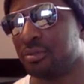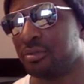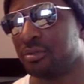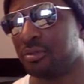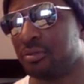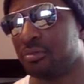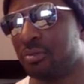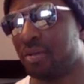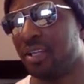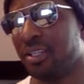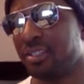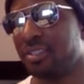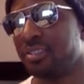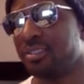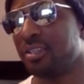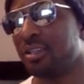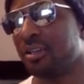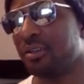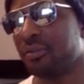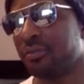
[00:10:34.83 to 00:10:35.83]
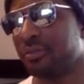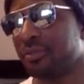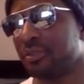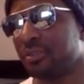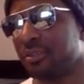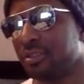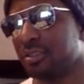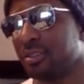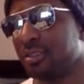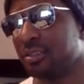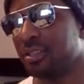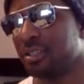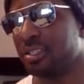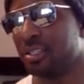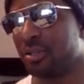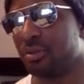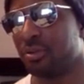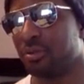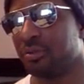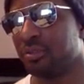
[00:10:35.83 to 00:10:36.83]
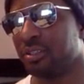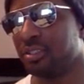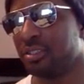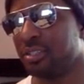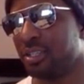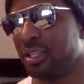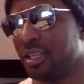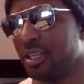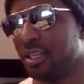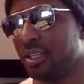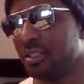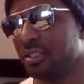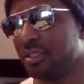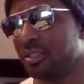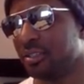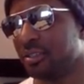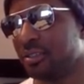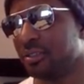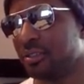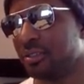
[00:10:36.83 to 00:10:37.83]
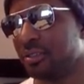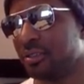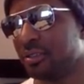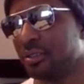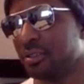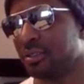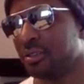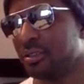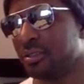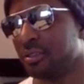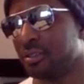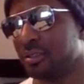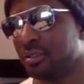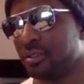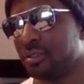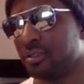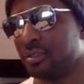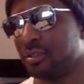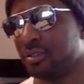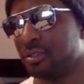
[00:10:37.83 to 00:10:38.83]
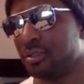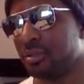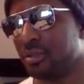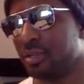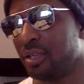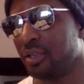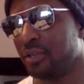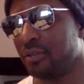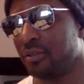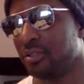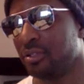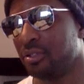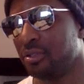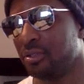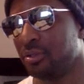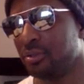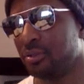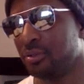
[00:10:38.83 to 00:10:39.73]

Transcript: by itself is equivalent to 8. So we have 2